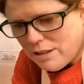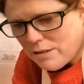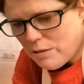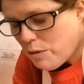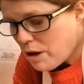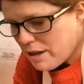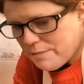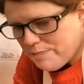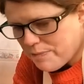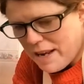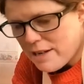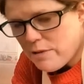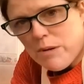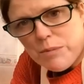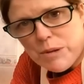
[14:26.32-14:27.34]
well,
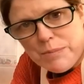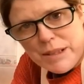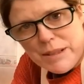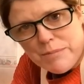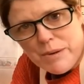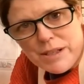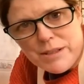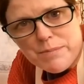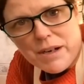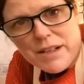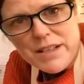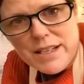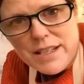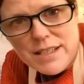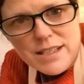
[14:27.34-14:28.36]
anyone would be impressed by
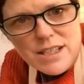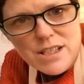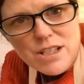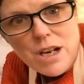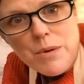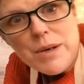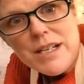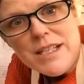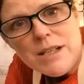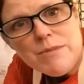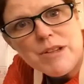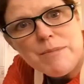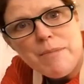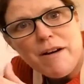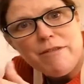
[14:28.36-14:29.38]
this. And it's so easy with
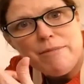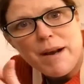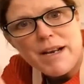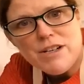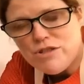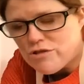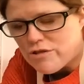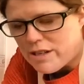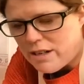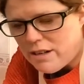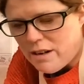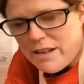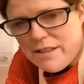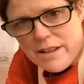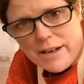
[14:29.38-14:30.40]
the puff pastry. I
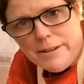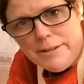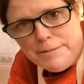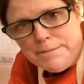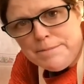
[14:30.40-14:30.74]
like that.